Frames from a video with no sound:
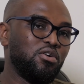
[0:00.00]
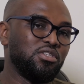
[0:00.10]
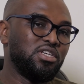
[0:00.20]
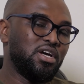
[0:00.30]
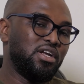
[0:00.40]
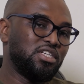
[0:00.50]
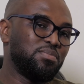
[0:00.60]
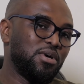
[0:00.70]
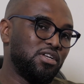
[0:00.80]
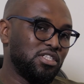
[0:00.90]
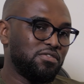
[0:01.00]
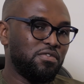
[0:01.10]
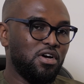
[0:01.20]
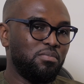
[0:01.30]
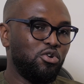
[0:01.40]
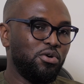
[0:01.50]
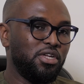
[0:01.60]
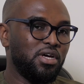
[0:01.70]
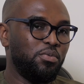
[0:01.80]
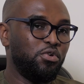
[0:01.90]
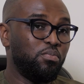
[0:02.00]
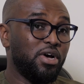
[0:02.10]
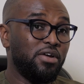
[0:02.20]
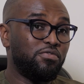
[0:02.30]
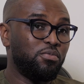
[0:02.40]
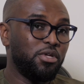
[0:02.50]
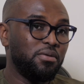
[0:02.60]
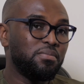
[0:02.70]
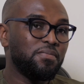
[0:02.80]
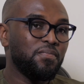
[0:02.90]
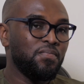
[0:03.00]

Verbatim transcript: because he can expand his farm knowing that we will buy from him